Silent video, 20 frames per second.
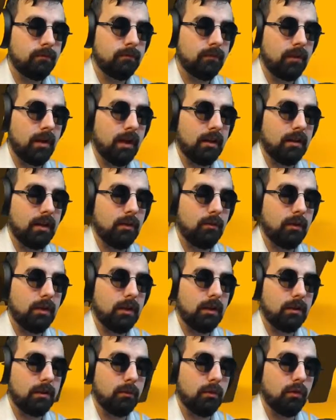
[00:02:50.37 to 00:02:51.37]
I think we
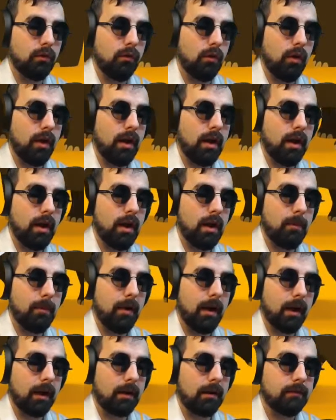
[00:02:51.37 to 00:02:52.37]
need to move way
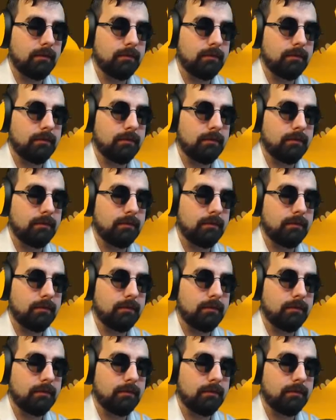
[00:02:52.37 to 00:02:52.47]
back.